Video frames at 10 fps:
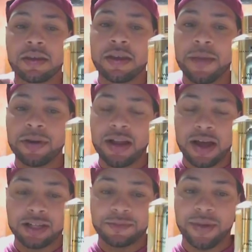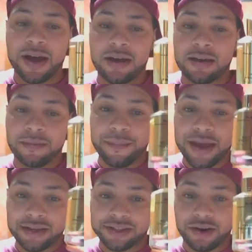Number nine spot,
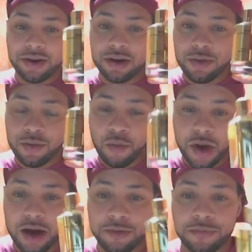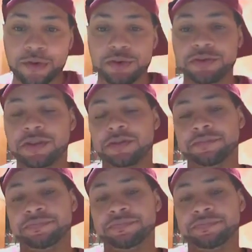Mancera Wild Fruits.